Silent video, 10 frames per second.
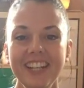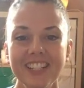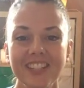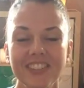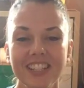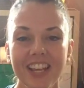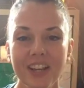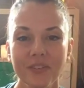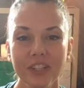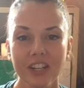So today
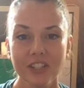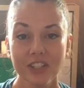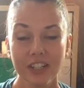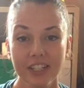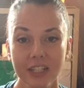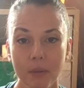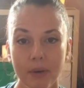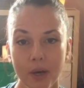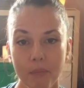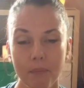we are talking
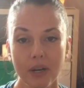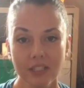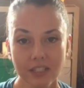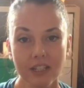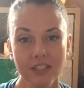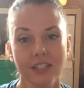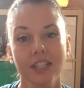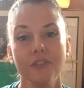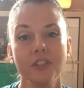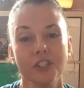about bandhas.
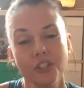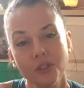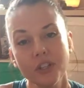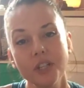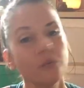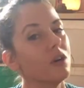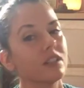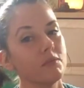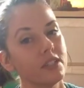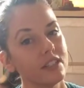If you're just joining,
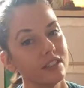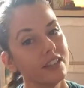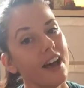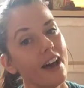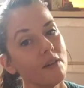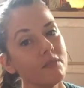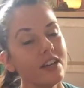welcome to the lab.